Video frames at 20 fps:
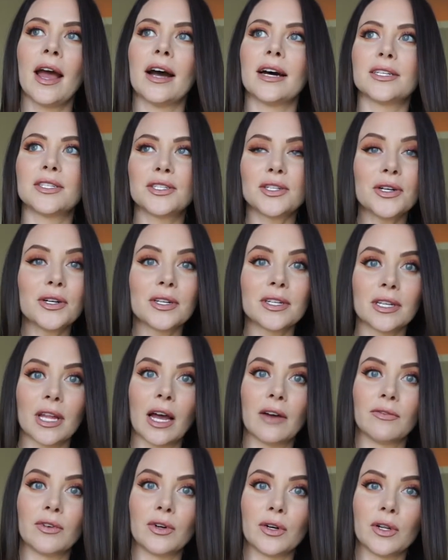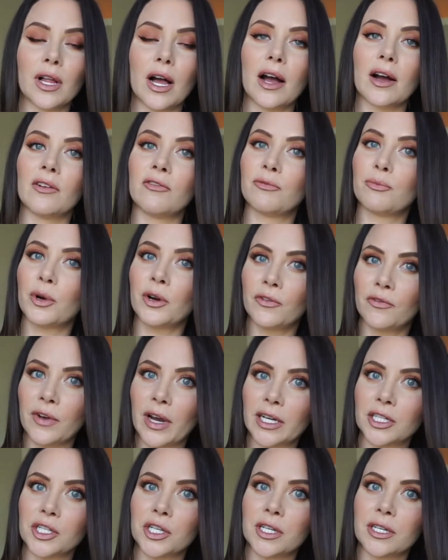a certain level of
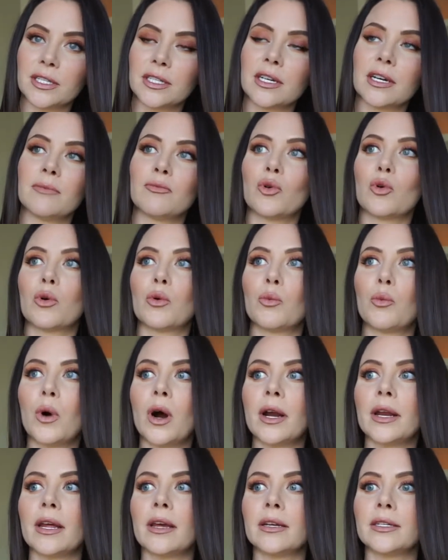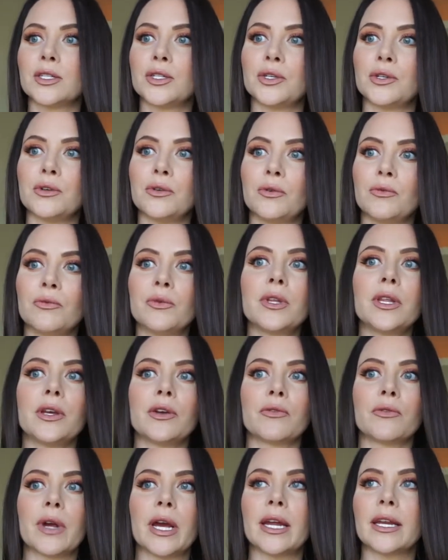perfectionism or wanting to really
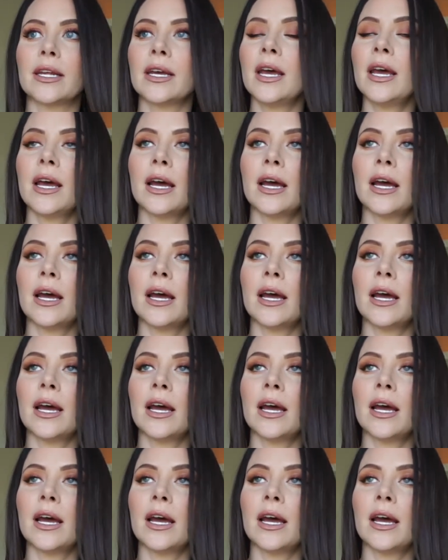create